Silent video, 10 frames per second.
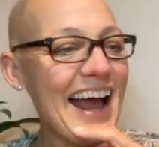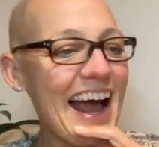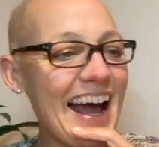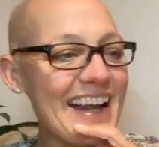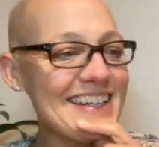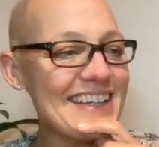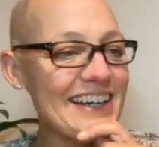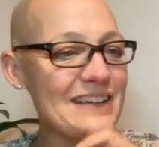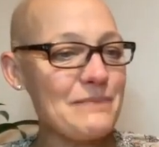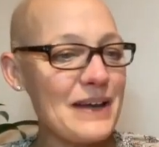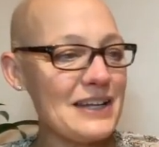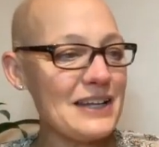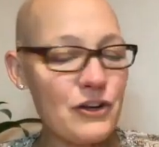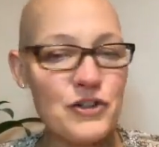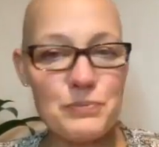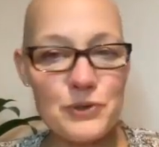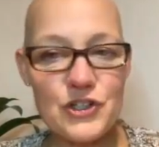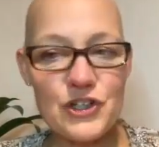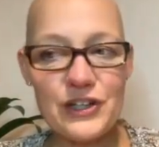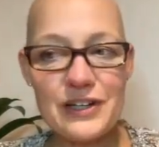And I made it a
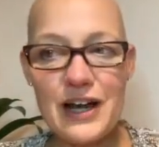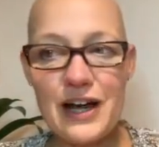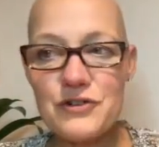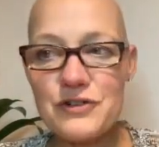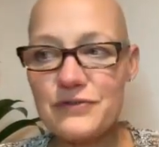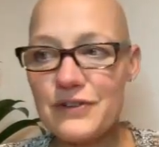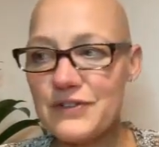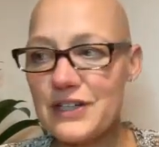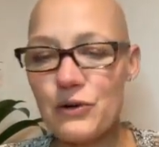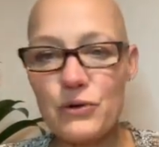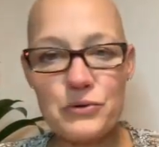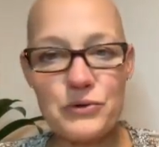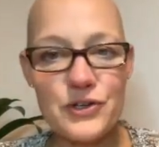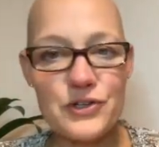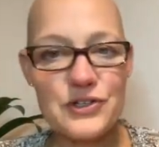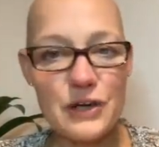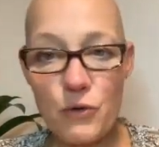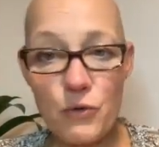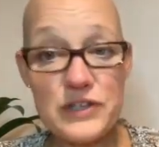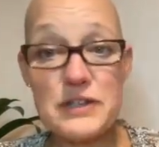contribution 150 authors,
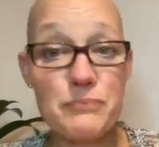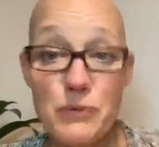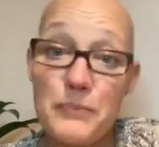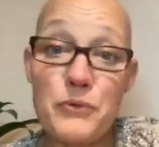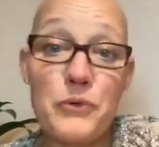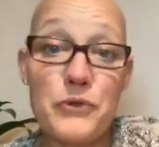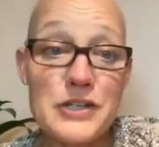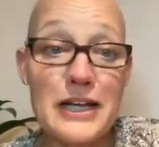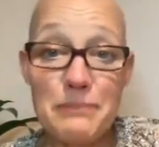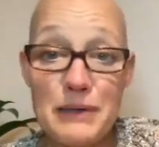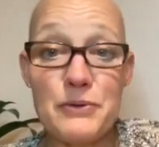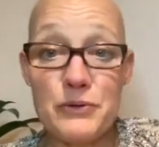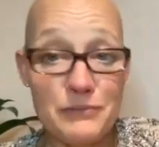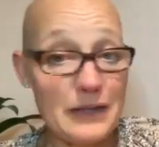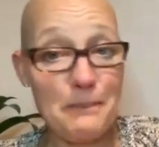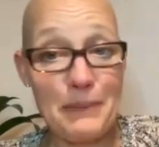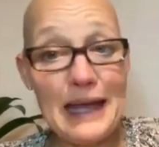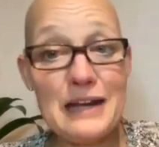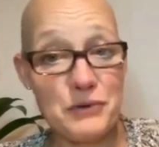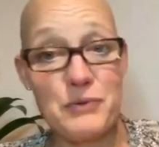all these are proper authors, like people who get
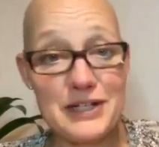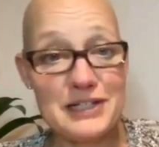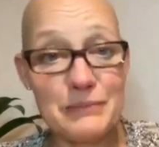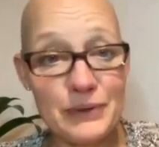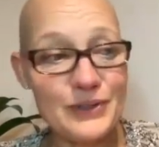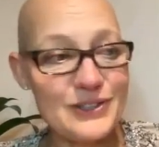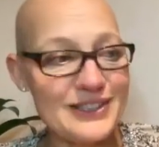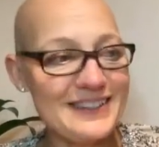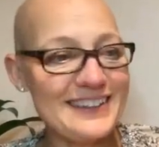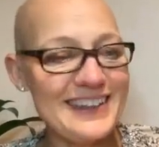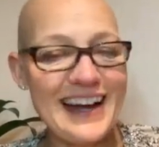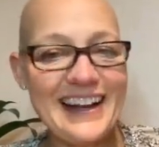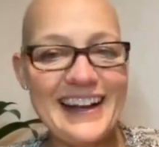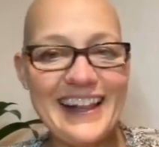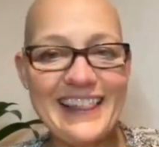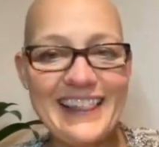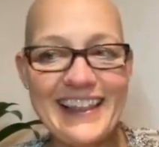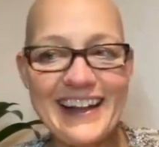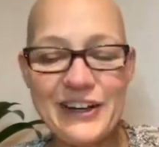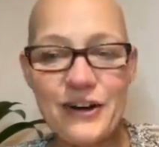paid for writing books. And
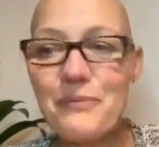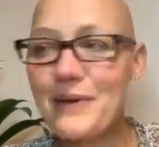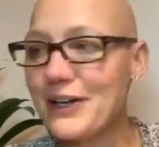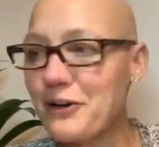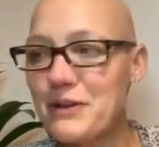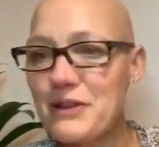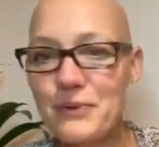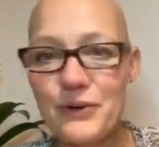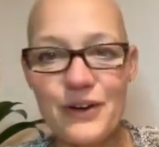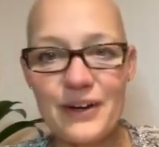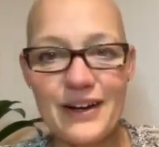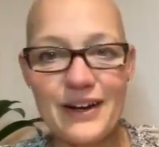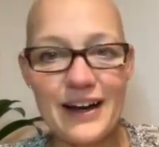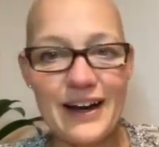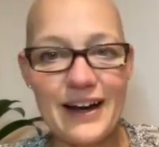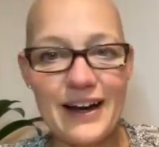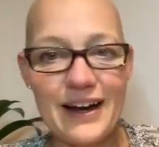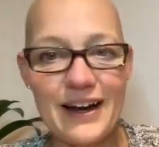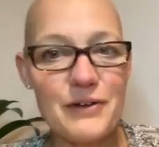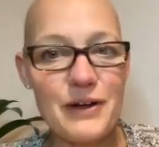I got my copy of the book and
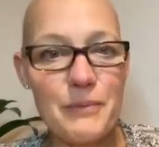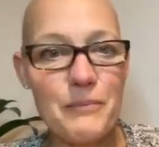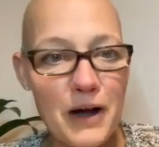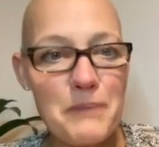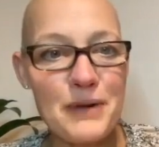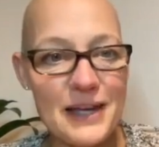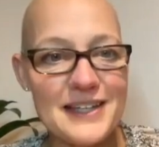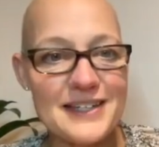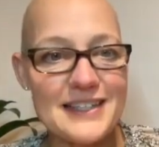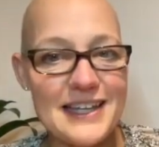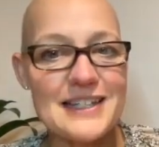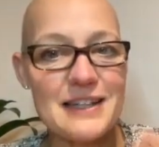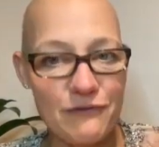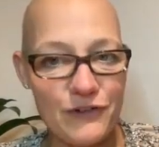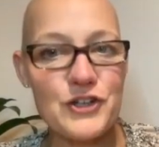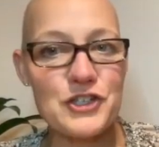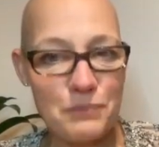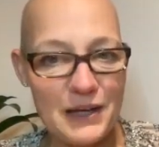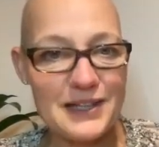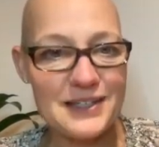they've my piece is the first
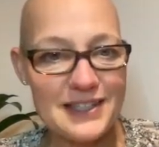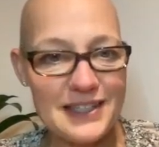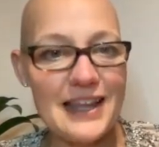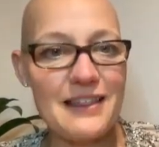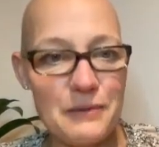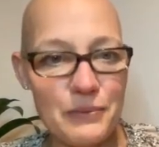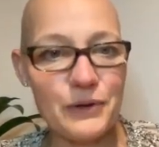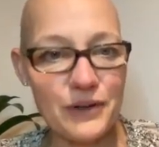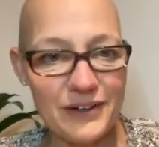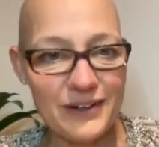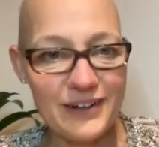piece in the book.